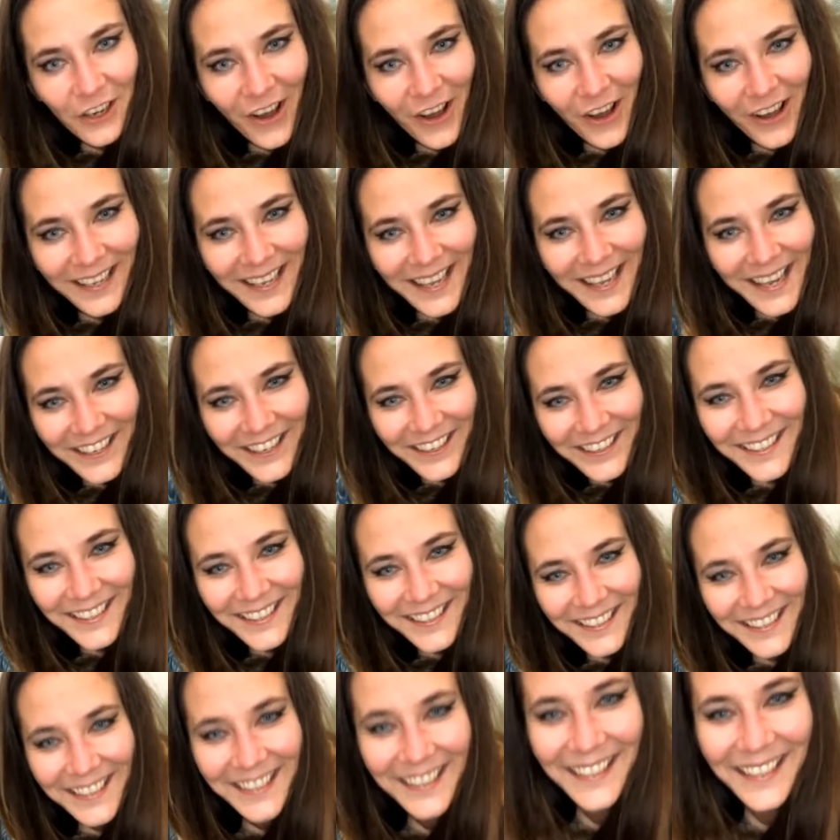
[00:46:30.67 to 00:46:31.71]
long hair.
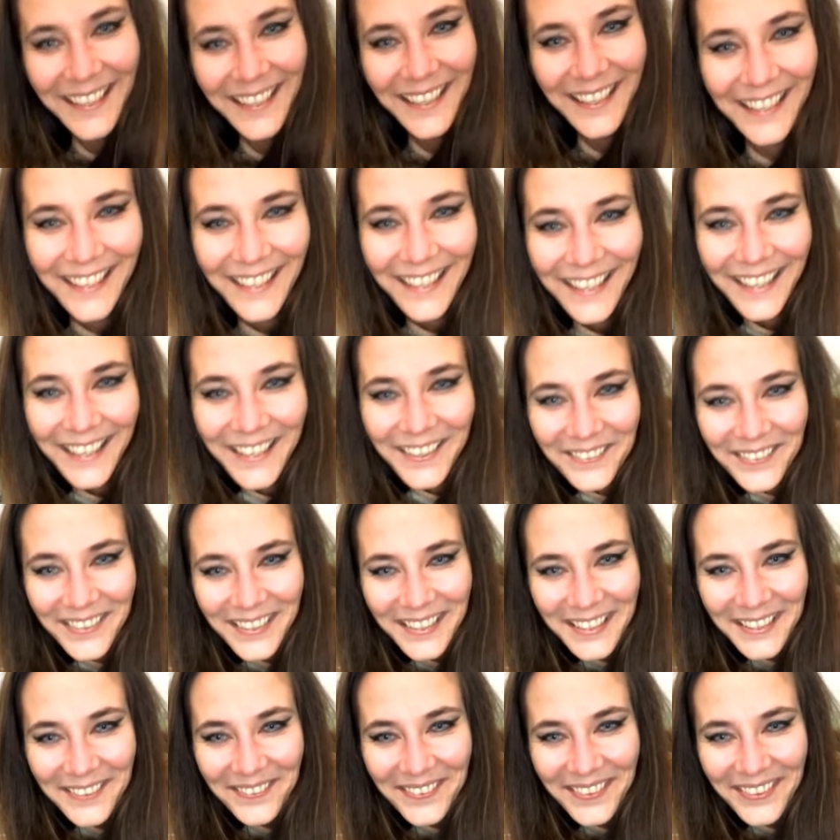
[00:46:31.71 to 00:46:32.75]

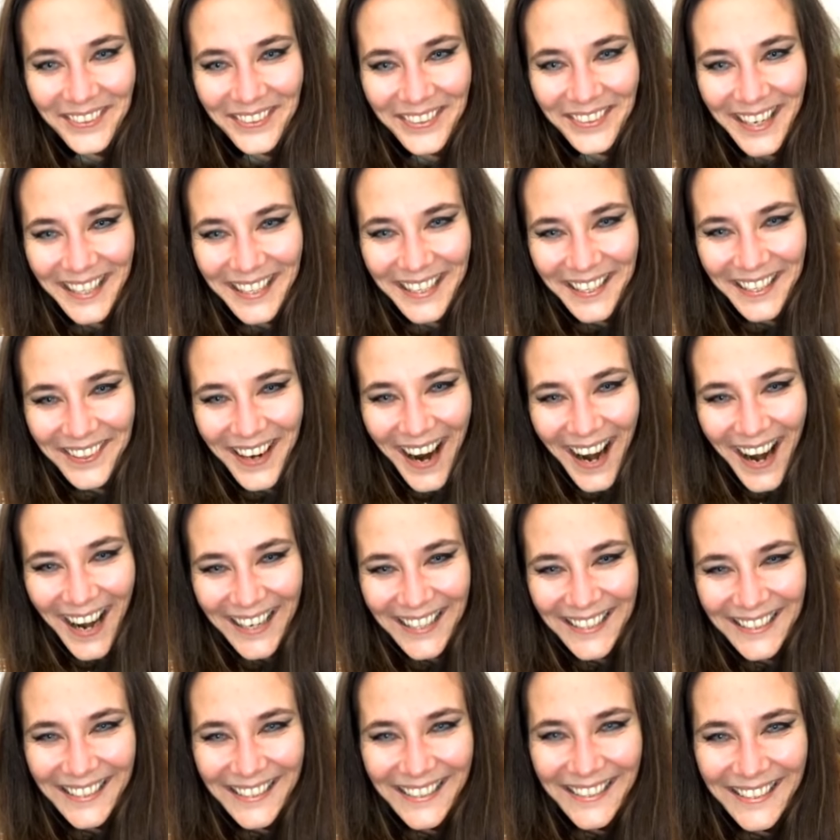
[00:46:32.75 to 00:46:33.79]
Multiple creative
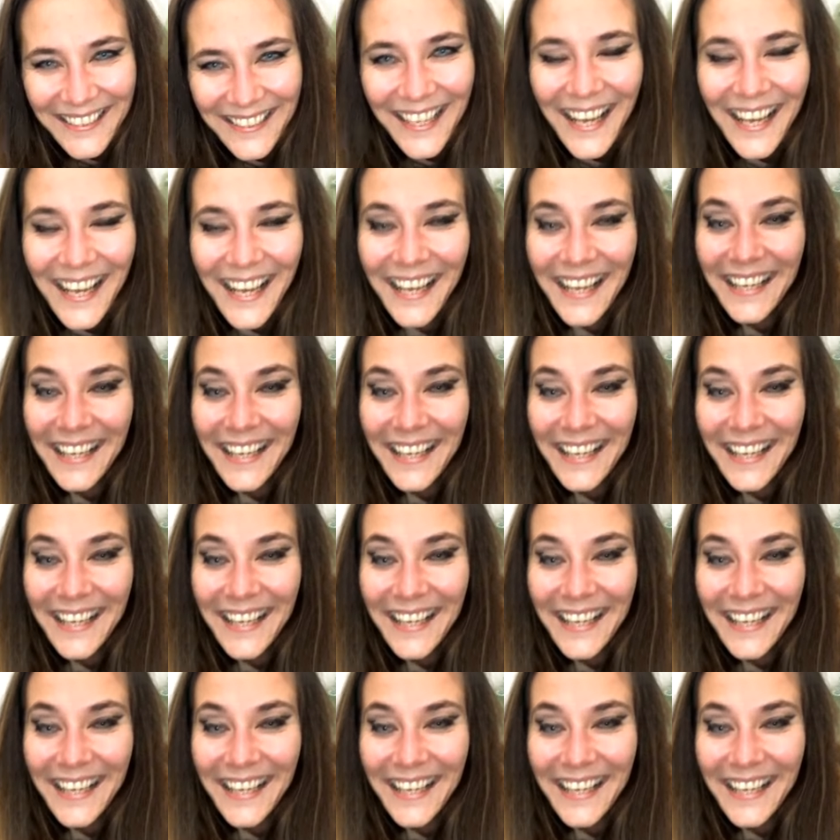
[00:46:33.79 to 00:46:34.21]
artists.